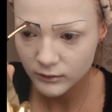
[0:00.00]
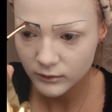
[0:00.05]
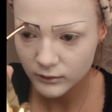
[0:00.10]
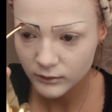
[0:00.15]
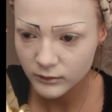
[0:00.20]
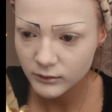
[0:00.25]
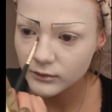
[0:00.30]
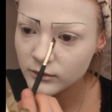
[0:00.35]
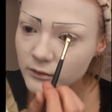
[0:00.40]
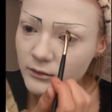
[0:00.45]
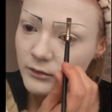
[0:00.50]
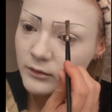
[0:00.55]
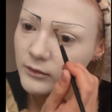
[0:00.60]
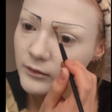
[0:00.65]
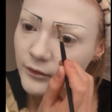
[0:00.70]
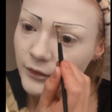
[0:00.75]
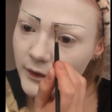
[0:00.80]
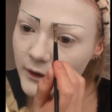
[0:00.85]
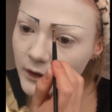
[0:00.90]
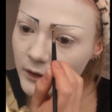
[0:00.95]
And
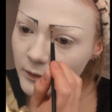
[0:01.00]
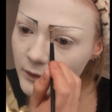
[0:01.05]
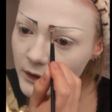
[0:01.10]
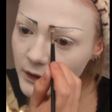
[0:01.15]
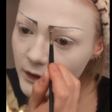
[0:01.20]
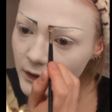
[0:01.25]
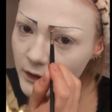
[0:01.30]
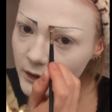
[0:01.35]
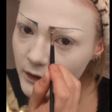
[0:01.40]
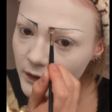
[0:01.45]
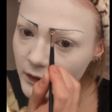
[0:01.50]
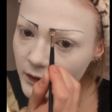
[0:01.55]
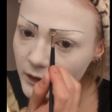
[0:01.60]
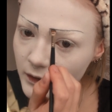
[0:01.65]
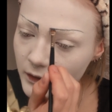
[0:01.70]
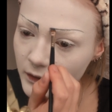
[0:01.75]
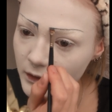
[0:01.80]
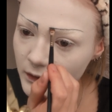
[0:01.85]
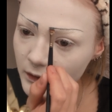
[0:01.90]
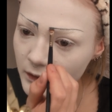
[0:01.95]
then I'm
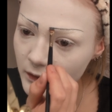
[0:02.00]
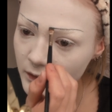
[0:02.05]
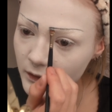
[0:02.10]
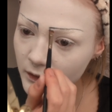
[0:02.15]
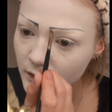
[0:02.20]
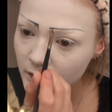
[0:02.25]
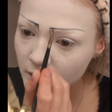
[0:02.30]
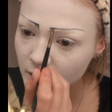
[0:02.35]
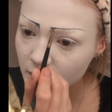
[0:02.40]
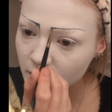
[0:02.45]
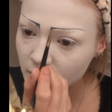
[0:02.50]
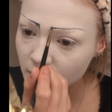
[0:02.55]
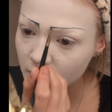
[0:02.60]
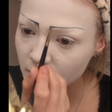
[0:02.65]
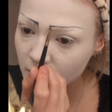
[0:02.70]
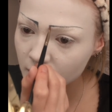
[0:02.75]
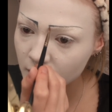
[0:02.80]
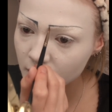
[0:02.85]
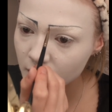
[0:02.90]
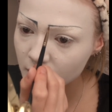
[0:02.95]
blending the gel
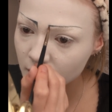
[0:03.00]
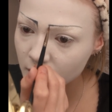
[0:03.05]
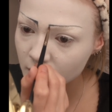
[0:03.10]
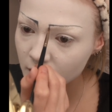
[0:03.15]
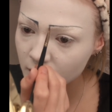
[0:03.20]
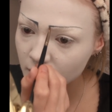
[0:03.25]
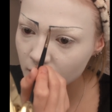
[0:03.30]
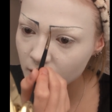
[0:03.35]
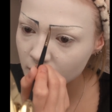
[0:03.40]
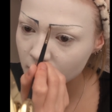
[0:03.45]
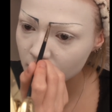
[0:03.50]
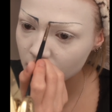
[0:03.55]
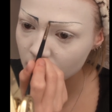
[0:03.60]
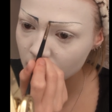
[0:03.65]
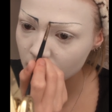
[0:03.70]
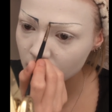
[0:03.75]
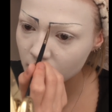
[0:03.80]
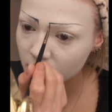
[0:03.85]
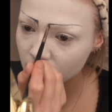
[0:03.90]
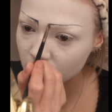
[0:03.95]
eyeliner down
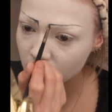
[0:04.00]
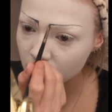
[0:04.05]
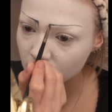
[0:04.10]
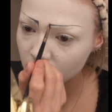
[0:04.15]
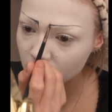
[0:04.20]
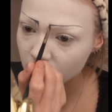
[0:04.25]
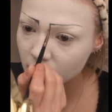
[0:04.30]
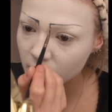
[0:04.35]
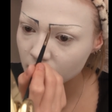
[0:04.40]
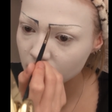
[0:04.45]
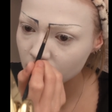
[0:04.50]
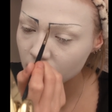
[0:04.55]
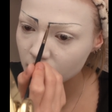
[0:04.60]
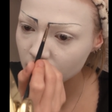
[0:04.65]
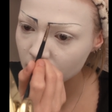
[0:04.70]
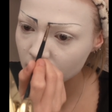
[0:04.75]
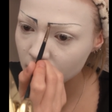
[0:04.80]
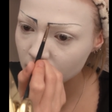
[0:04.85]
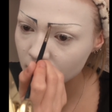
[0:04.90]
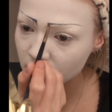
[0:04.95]
just to create like an ombre
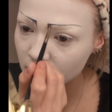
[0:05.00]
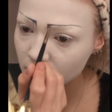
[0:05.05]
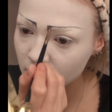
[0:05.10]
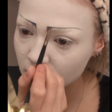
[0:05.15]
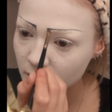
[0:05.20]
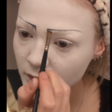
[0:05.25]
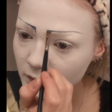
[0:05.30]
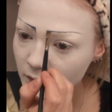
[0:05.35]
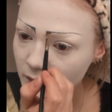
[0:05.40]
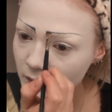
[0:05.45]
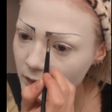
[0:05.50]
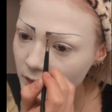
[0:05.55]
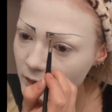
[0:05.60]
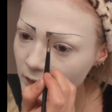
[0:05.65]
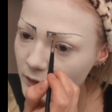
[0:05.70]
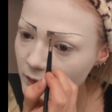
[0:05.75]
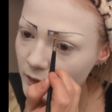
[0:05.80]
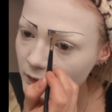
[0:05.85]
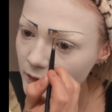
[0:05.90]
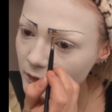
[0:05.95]
effect near the
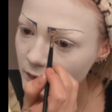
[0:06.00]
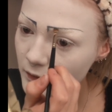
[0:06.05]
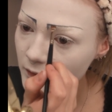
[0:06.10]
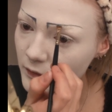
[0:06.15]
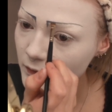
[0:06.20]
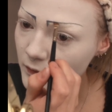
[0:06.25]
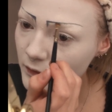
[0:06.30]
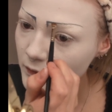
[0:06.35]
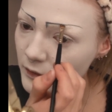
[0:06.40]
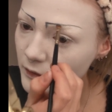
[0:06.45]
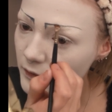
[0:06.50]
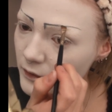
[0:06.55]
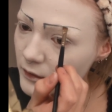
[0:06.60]
front of my brows.